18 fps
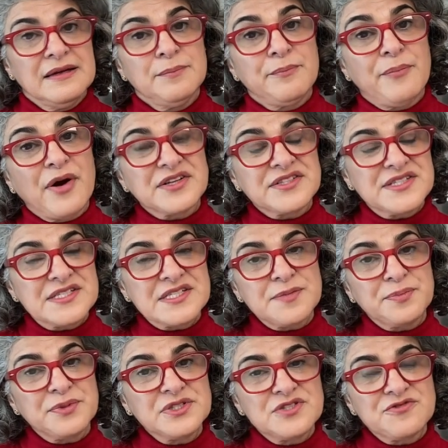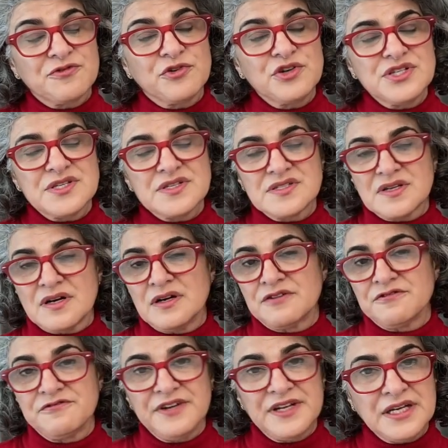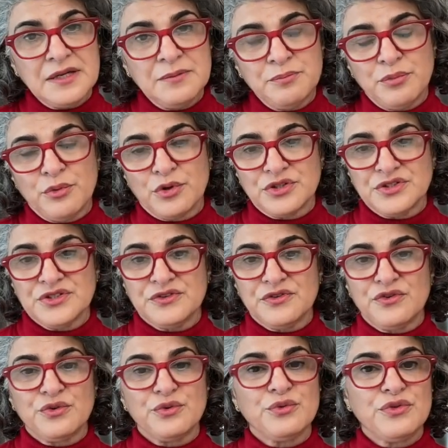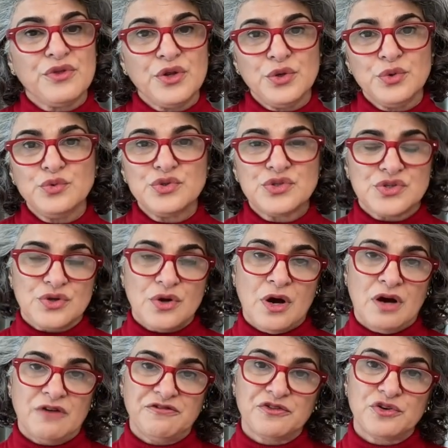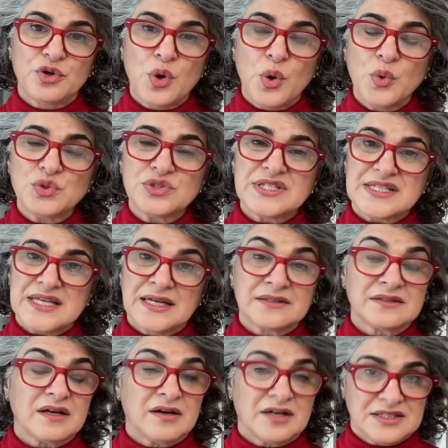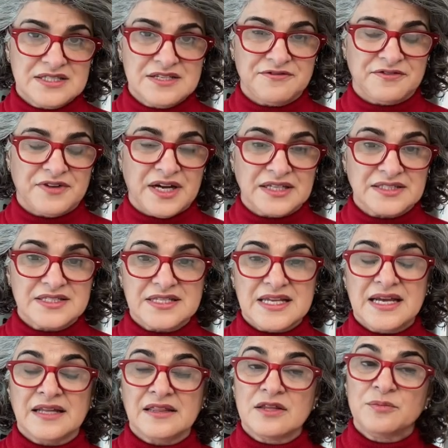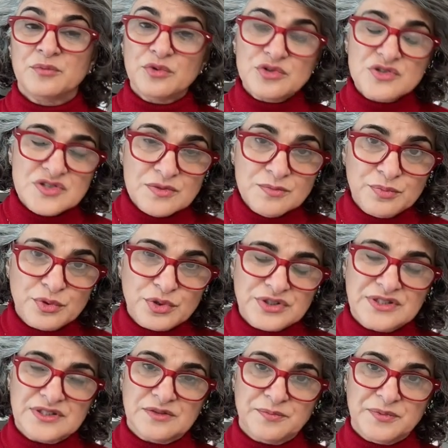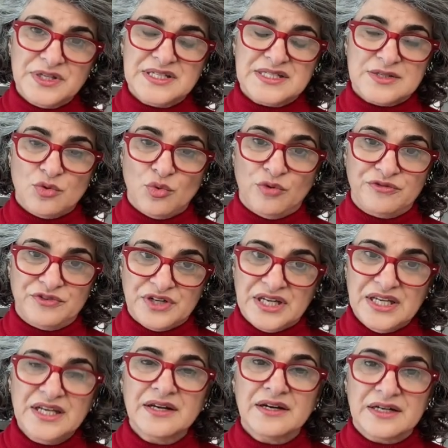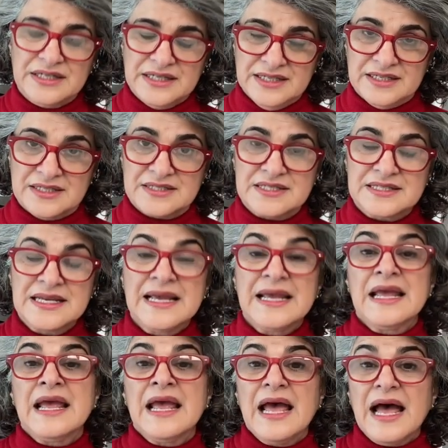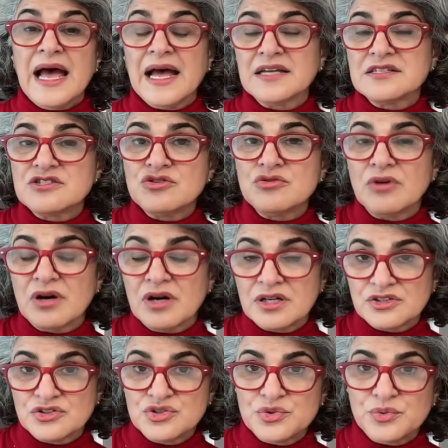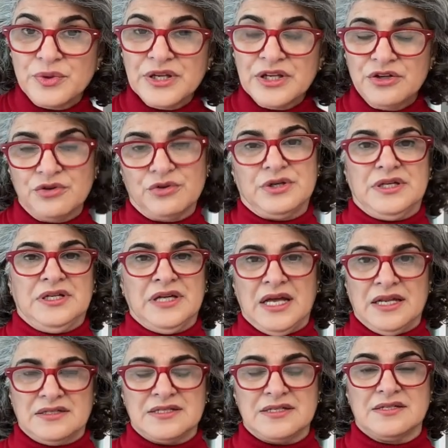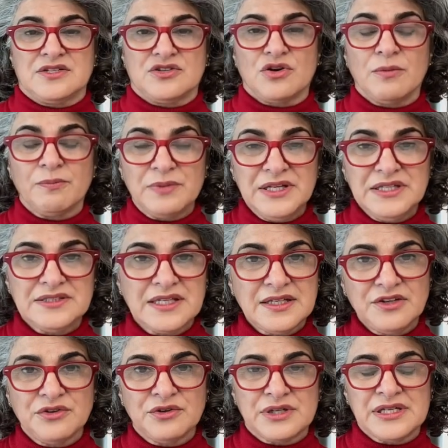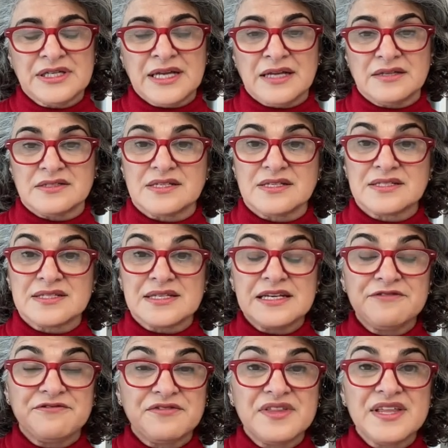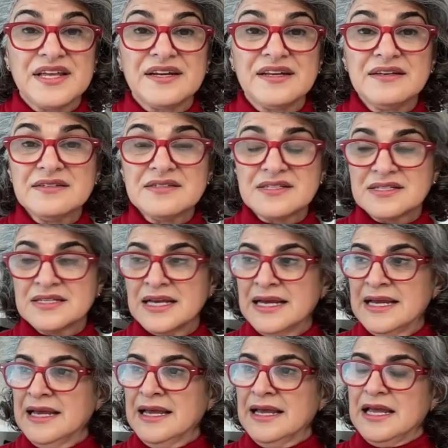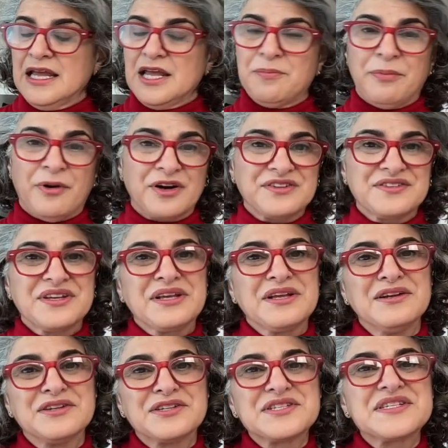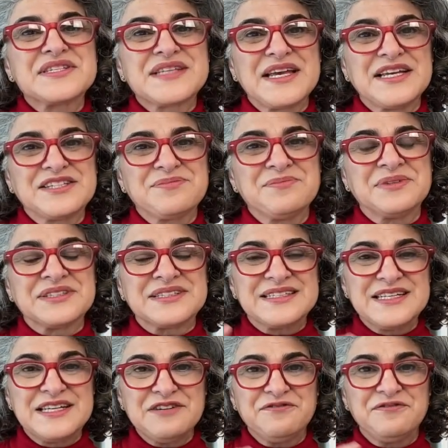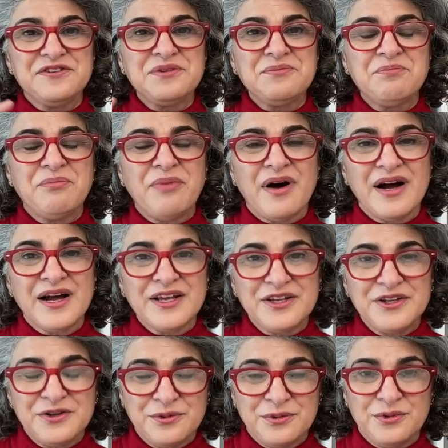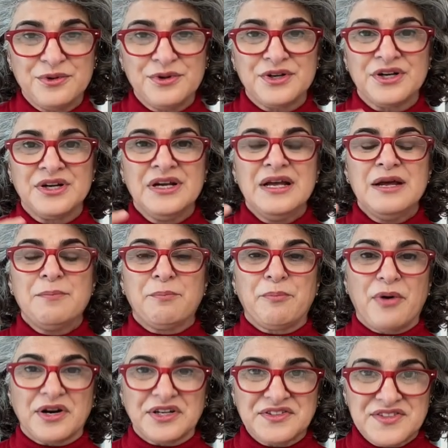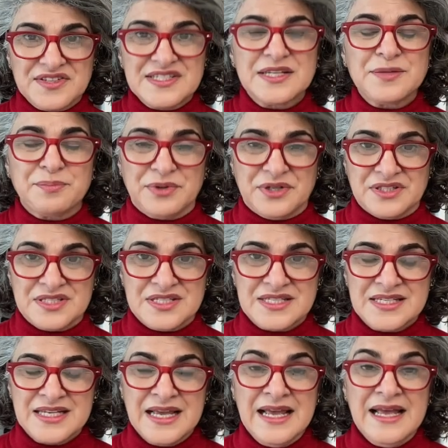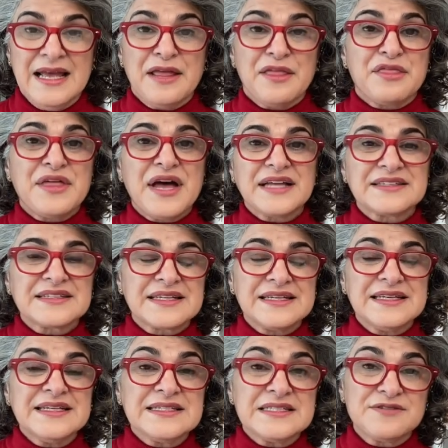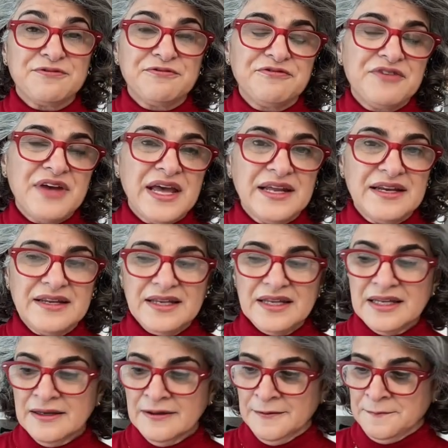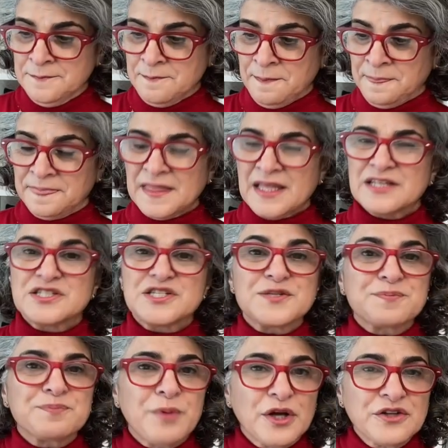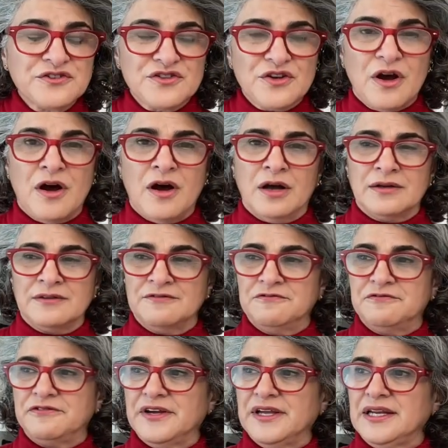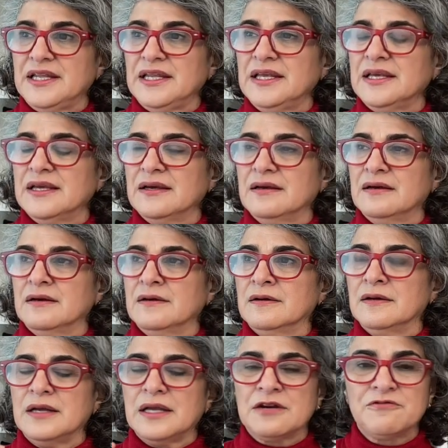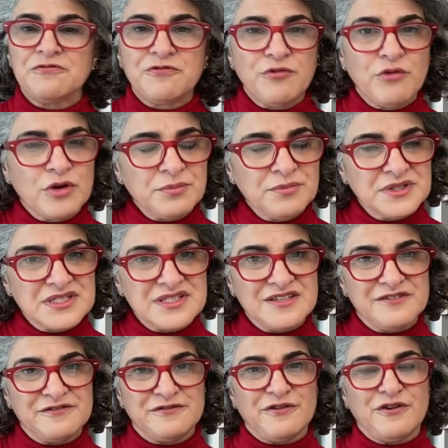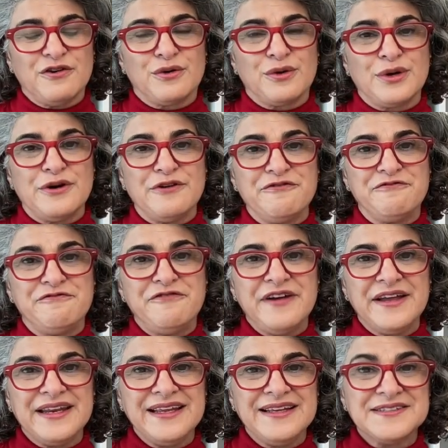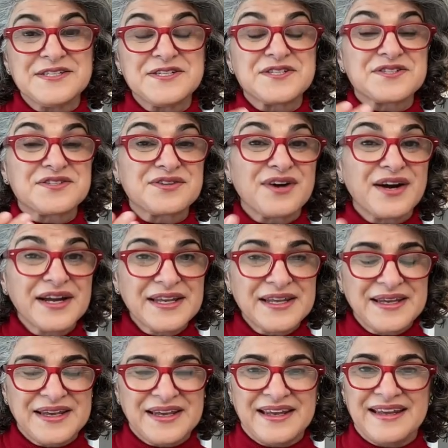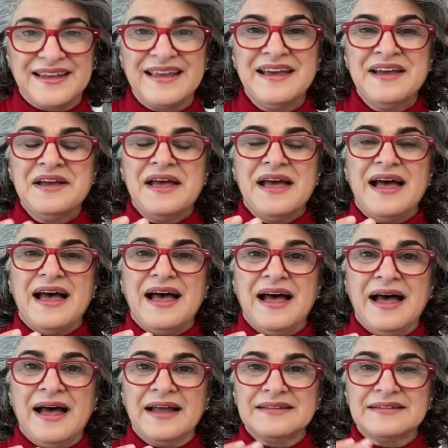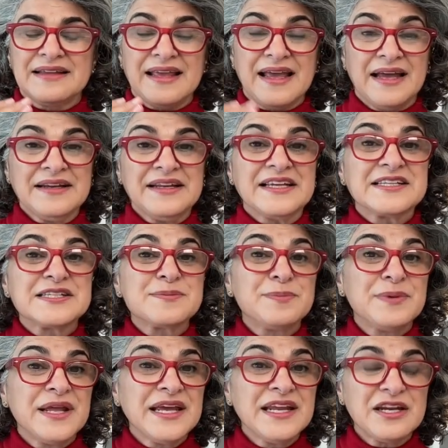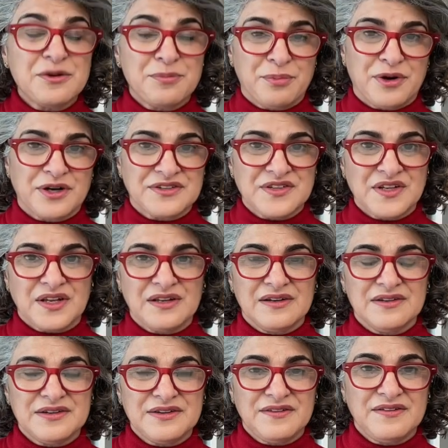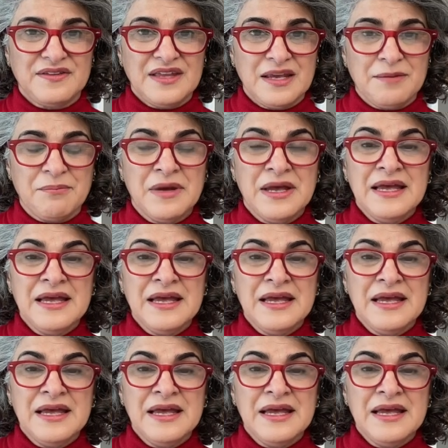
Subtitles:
Participants' voices are very important through the use of quotes and artifacts. And the most important piece over here is, as you are doing your analysis, completing your analysis, if there is a particular statement given by your participants that is very spot on, very informative, or very striking, and can explain a particular theme,